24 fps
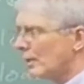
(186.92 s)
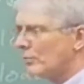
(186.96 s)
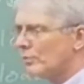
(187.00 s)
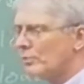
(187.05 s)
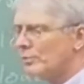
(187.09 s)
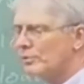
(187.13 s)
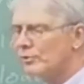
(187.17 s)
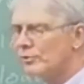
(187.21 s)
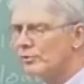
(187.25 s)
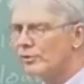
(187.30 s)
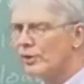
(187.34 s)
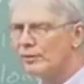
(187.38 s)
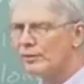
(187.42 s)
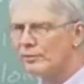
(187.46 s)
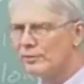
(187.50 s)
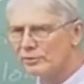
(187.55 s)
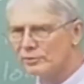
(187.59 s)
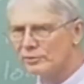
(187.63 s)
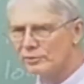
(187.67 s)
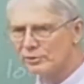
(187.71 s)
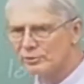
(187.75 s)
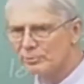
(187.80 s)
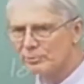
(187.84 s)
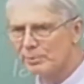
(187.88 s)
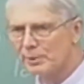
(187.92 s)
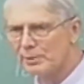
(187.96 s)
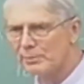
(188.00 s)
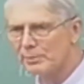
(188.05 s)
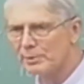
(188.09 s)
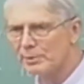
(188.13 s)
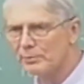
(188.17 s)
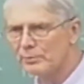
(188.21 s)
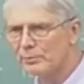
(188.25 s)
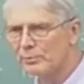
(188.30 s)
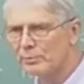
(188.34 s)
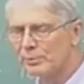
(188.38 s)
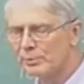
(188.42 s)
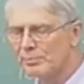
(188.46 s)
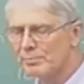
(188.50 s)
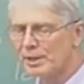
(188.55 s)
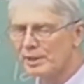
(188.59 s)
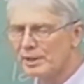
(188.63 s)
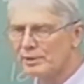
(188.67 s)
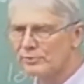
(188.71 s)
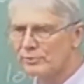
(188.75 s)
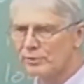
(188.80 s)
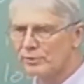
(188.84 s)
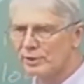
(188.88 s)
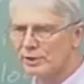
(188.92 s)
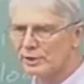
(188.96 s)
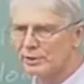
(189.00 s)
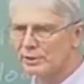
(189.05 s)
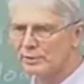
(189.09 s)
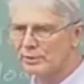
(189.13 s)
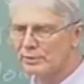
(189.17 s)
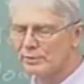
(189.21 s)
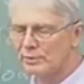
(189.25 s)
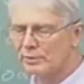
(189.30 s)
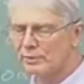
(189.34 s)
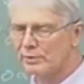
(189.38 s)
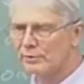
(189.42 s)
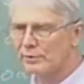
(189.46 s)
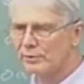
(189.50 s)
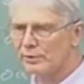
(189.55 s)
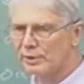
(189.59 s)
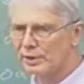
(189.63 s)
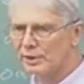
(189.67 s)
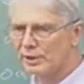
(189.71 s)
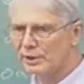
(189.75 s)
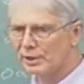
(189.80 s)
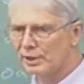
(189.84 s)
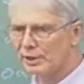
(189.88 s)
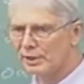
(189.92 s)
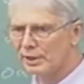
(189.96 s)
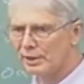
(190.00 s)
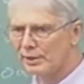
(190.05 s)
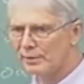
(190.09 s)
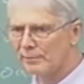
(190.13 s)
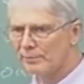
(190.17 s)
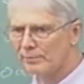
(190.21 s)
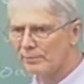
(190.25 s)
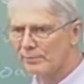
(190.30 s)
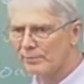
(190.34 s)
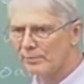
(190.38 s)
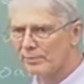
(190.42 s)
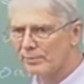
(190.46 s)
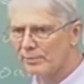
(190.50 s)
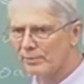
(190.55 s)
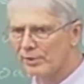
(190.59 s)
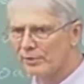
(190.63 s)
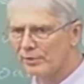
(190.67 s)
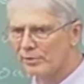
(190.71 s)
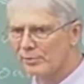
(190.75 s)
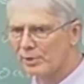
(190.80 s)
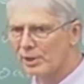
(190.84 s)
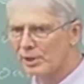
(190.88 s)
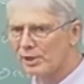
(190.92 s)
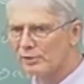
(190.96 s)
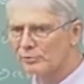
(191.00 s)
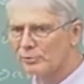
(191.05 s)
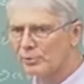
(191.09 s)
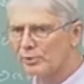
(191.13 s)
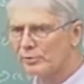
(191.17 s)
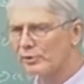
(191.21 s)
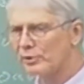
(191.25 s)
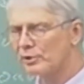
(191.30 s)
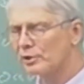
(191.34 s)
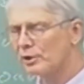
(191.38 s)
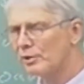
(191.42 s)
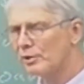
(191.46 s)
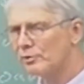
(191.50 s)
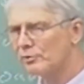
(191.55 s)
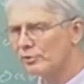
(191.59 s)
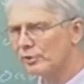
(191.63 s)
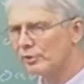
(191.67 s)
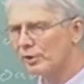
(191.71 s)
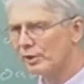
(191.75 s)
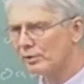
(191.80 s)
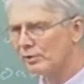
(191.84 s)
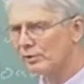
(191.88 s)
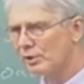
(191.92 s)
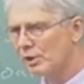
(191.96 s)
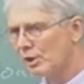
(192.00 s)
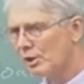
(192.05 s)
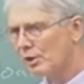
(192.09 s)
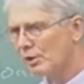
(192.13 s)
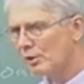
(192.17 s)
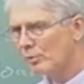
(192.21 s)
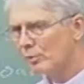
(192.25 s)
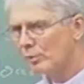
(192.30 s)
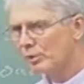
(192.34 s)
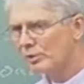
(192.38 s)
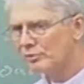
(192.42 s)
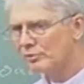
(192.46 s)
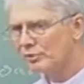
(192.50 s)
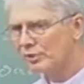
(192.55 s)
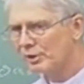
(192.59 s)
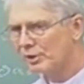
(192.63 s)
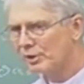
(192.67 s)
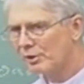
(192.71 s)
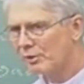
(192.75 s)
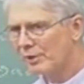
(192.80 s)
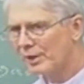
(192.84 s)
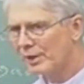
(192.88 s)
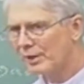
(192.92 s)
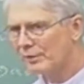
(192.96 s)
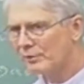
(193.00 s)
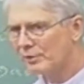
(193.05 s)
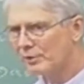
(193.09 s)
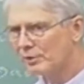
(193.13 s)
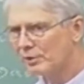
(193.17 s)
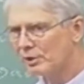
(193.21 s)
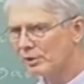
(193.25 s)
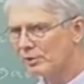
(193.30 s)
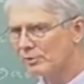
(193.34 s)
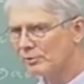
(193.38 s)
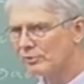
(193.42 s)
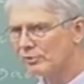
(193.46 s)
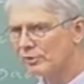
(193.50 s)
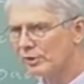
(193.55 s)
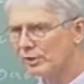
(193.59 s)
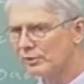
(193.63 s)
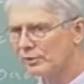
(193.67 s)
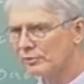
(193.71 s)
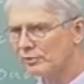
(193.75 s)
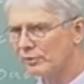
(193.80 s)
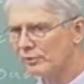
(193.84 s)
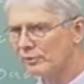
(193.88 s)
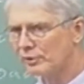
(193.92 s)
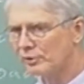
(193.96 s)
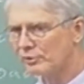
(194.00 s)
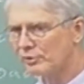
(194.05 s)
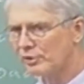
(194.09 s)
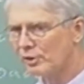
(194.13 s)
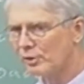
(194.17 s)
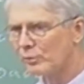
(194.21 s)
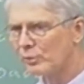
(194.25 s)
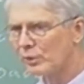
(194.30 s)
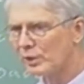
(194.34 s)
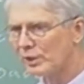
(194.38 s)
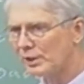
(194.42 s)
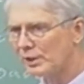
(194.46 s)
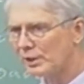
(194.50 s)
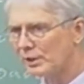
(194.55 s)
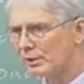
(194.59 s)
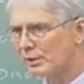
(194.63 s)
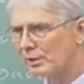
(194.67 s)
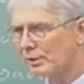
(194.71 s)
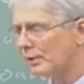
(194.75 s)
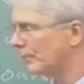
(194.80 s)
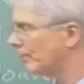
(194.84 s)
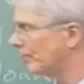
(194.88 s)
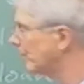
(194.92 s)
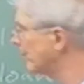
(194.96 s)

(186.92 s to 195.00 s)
when we start this experiment, when we're measuring the thrust with the load cell, we zero out the load cell so there's no reading on it.